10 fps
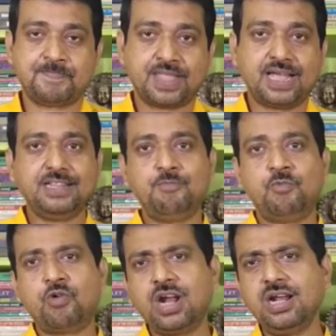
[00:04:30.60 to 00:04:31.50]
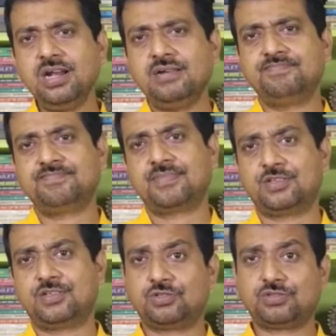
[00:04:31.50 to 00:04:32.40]
And the moral,
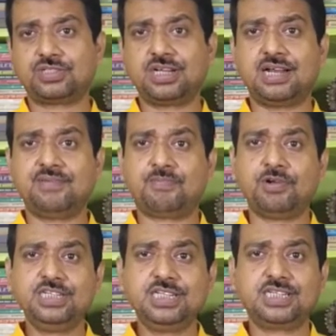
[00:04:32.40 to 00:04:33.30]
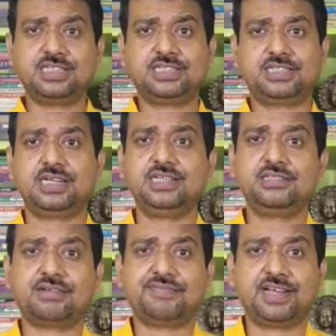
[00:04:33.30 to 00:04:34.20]
social and political
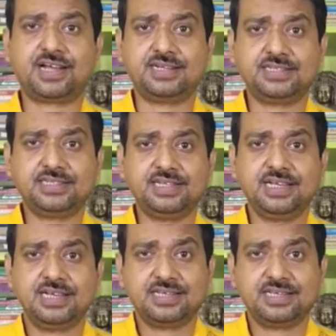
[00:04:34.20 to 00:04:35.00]
strength of a country